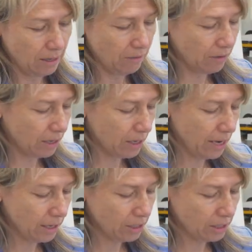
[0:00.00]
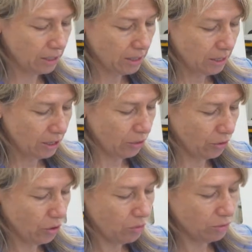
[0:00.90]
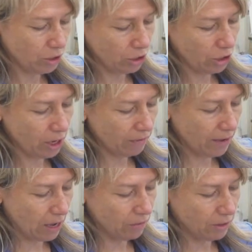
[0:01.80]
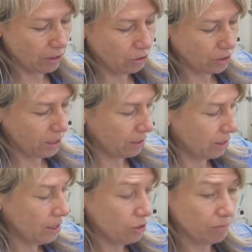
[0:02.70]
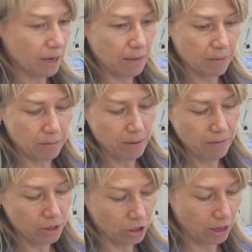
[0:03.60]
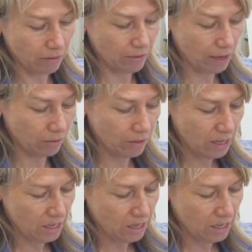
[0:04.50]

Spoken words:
If it connects in your home to the shutoff valve and then you see a thinner pipe above the shutoff valve,